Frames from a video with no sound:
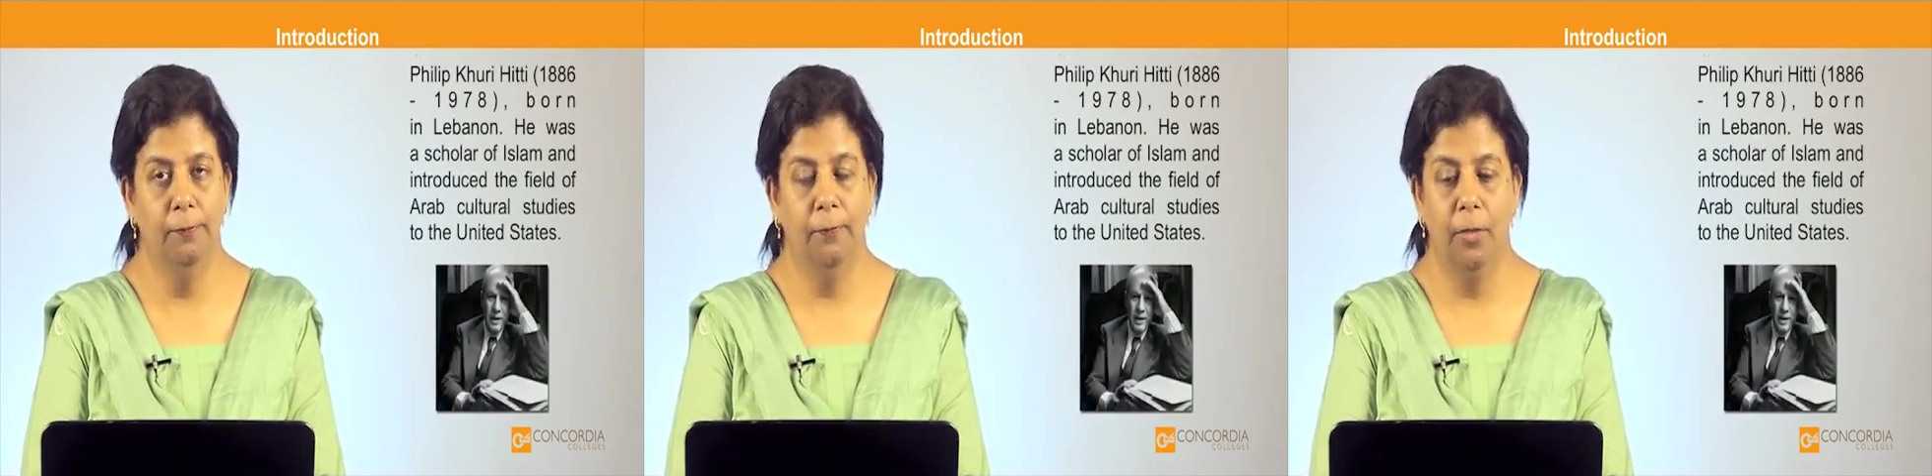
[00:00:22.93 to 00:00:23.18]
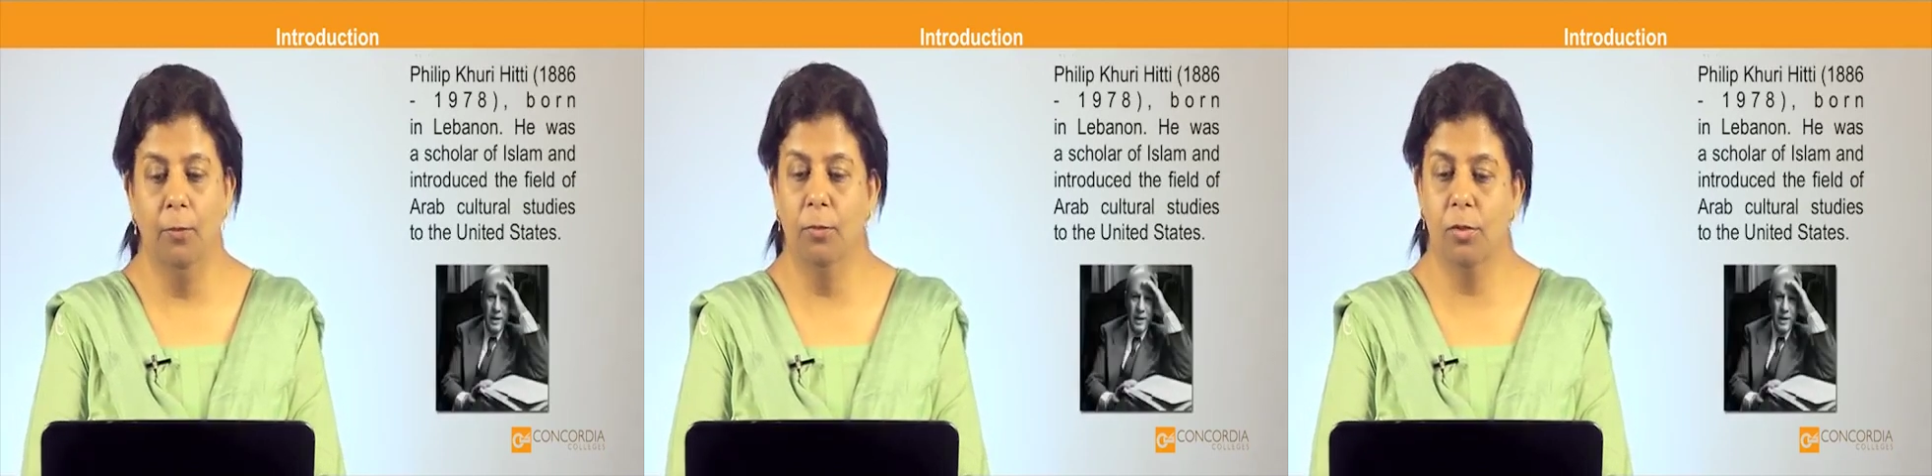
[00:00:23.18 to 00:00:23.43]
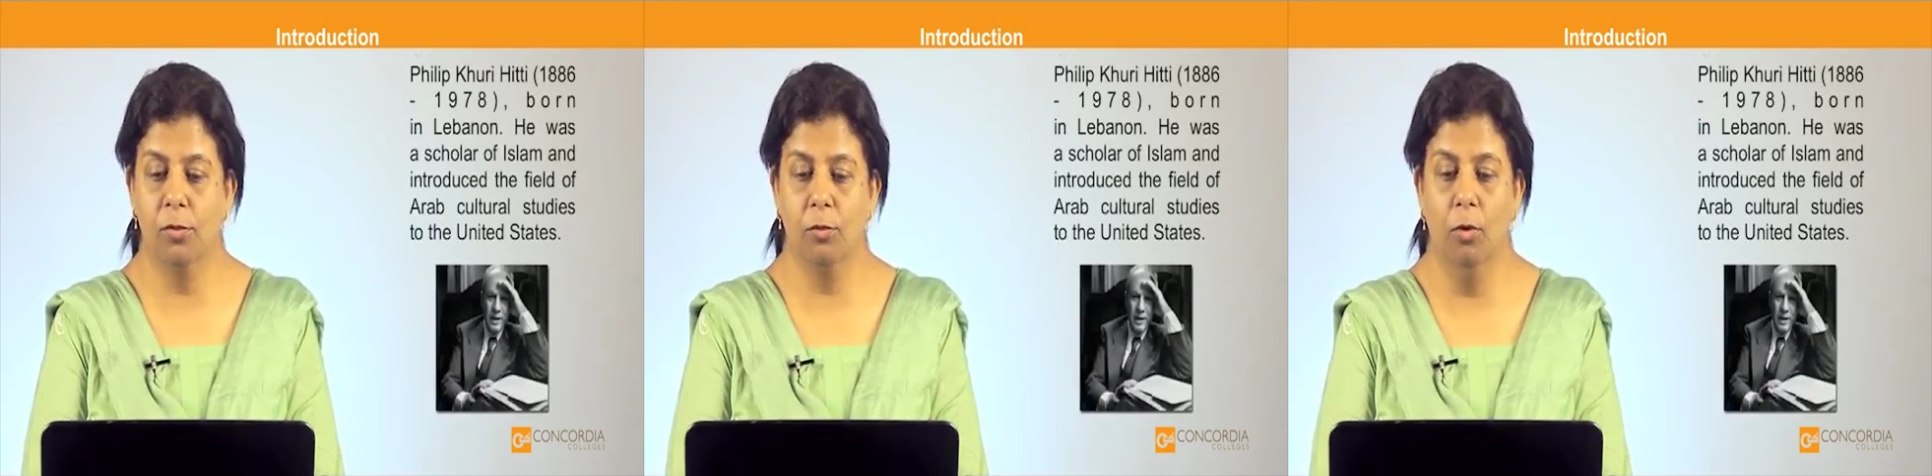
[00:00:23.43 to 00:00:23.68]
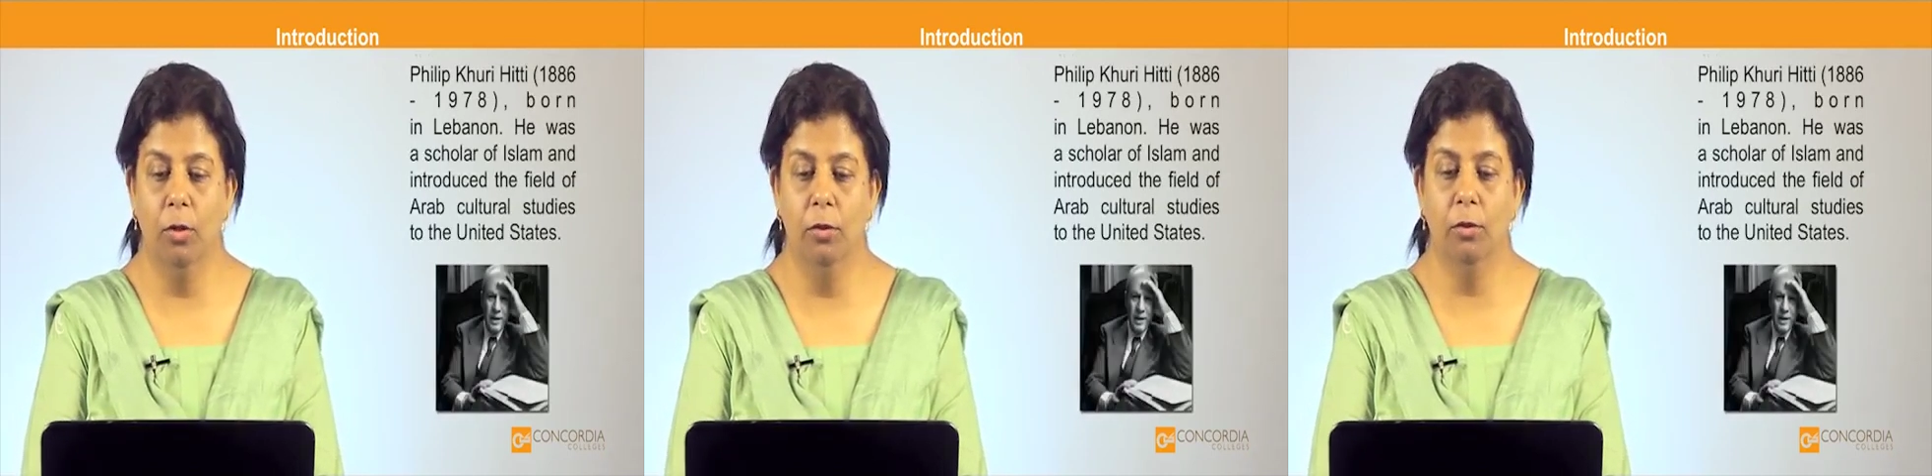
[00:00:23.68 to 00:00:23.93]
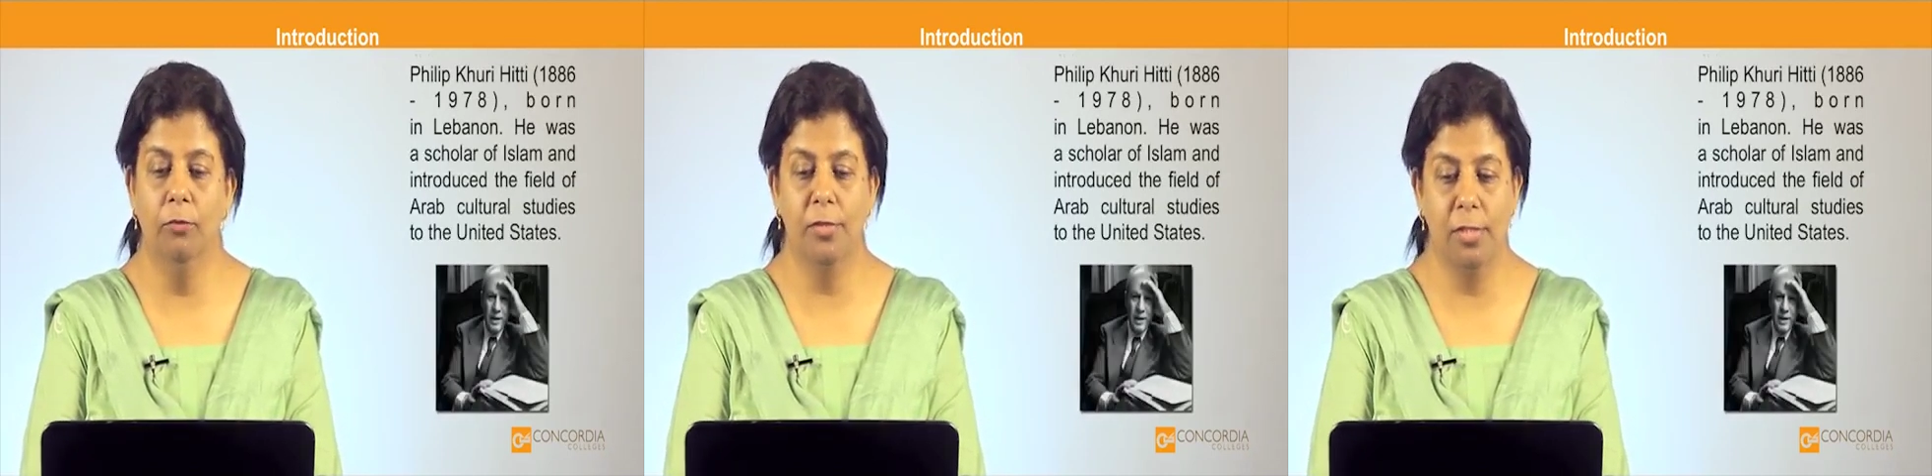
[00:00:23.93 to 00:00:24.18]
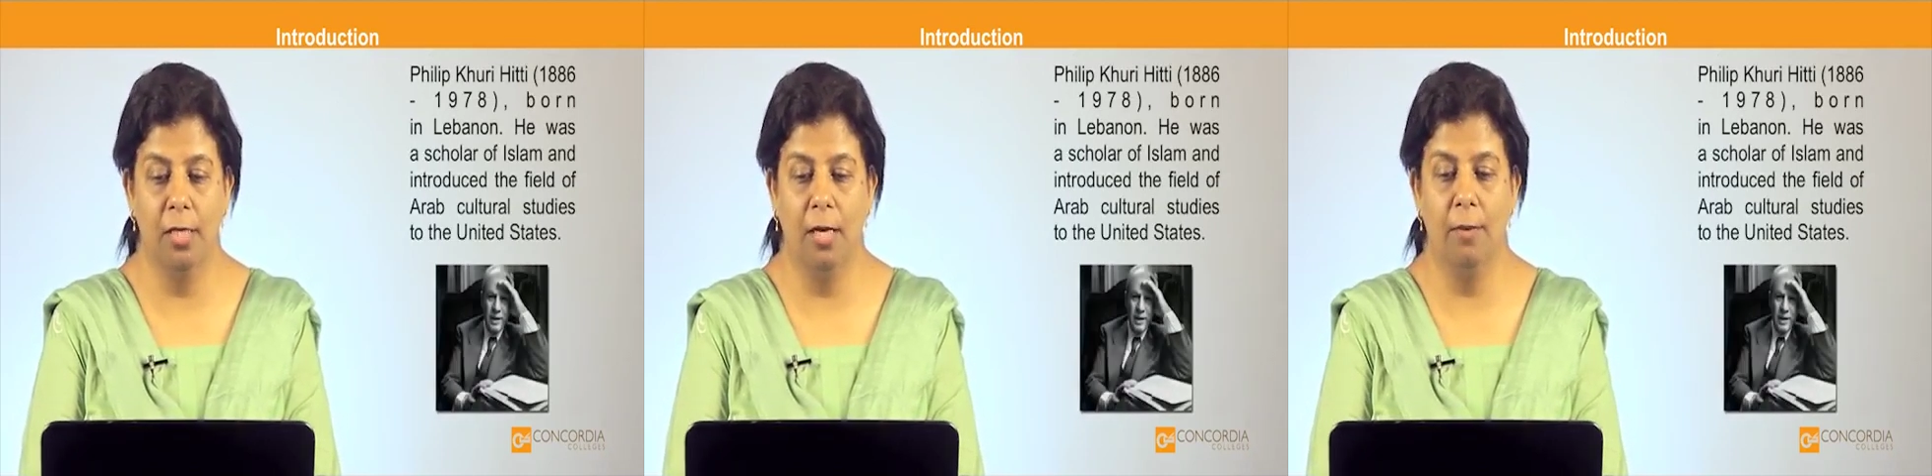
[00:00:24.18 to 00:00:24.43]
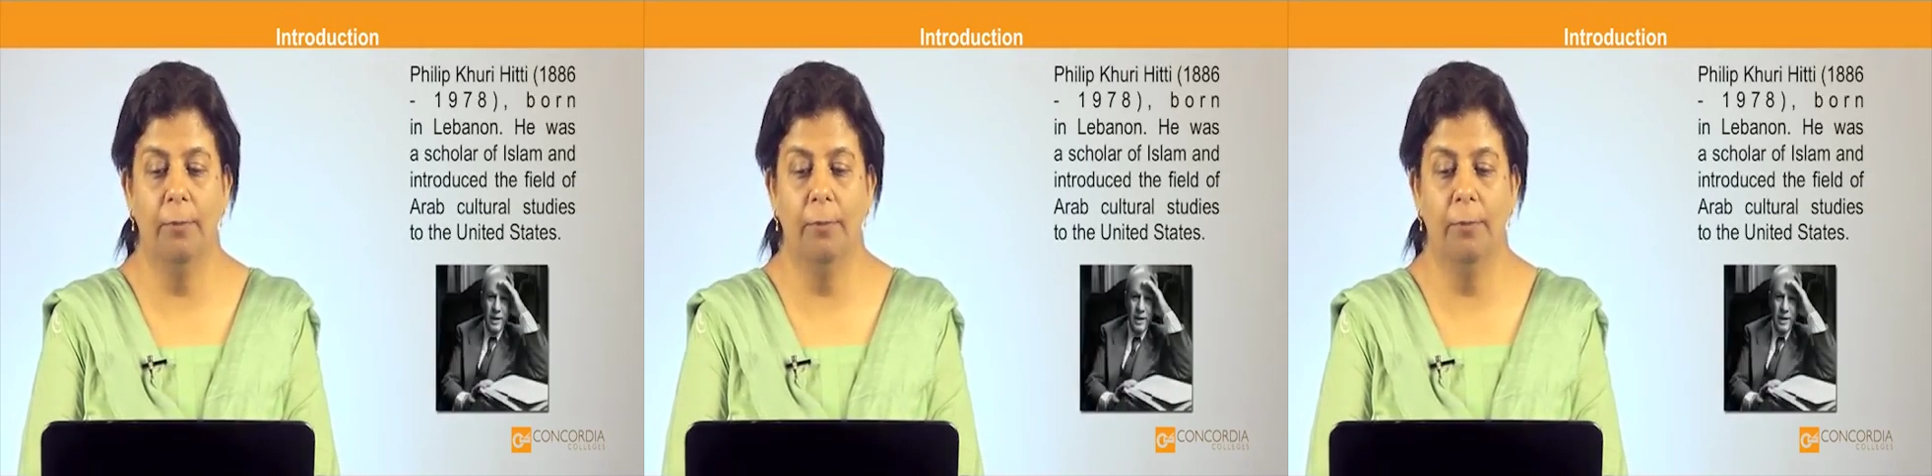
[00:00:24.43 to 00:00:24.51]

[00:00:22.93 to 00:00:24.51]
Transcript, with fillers: He was a scholar of Islam